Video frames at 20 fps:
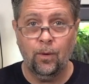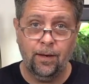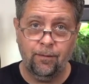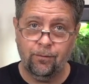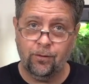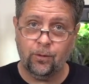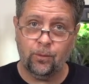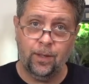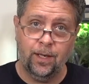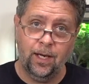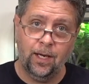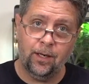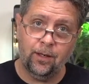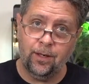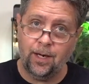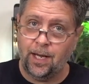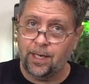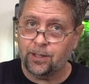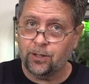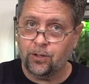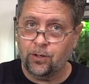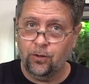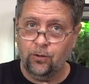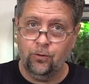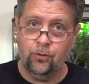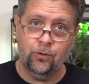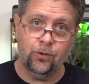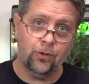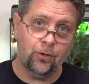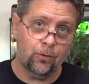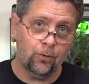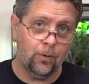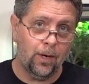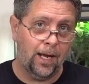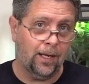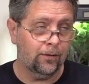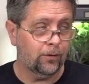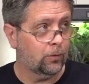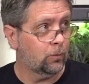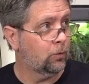We have 300 X2s
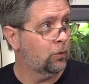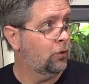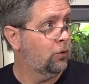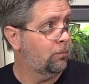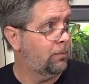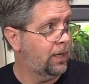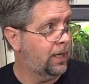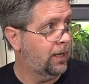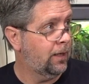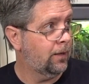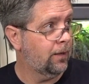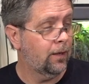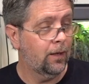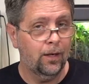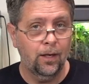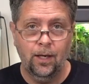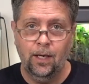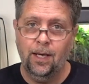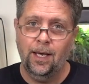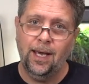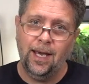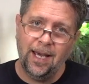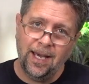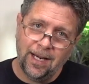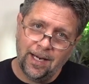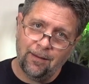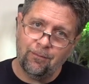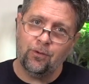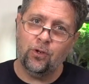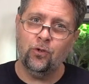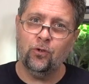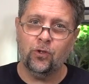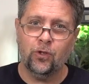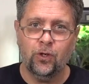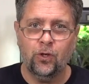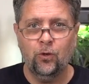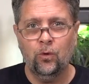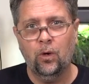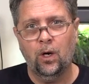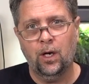throughout the room here, and I've
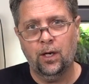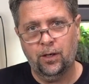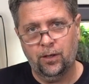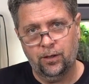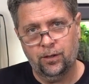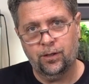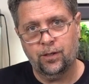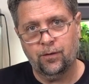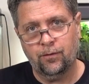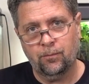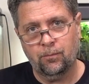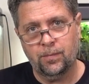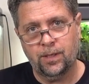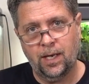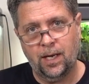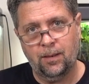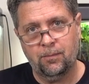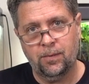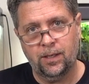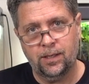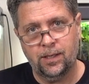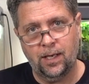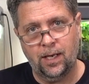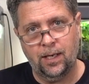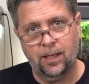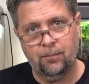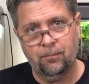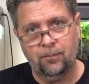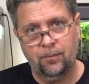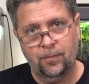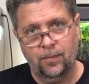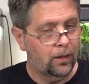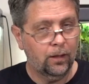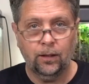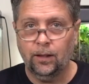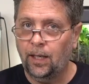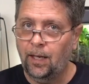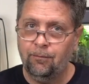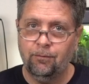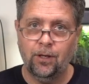used 200s from time to time.
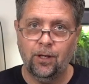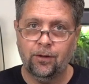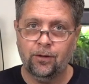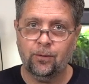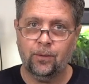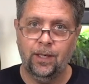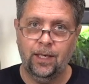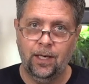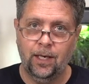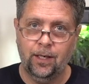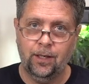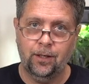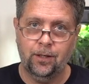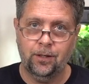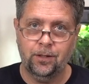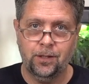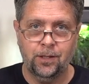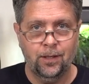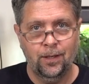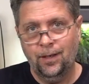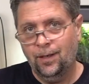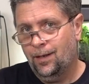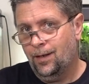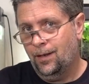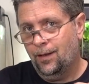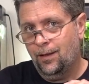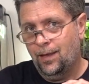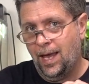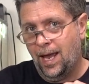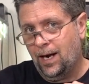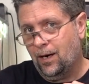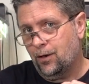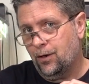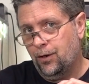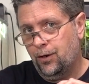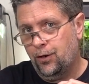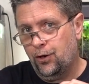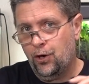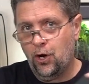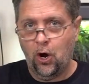Love the 300s. They are
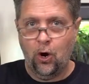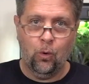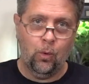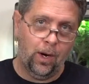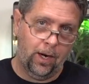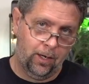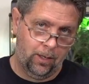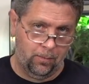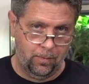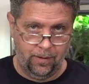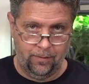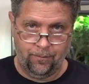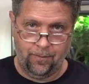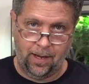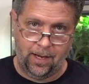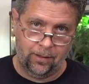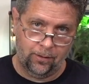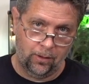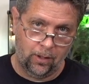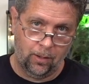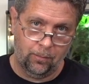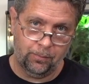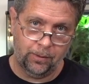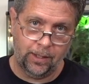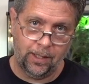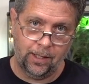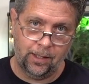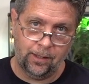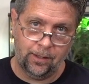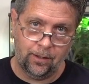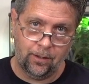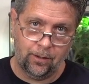nowhere to be found on planet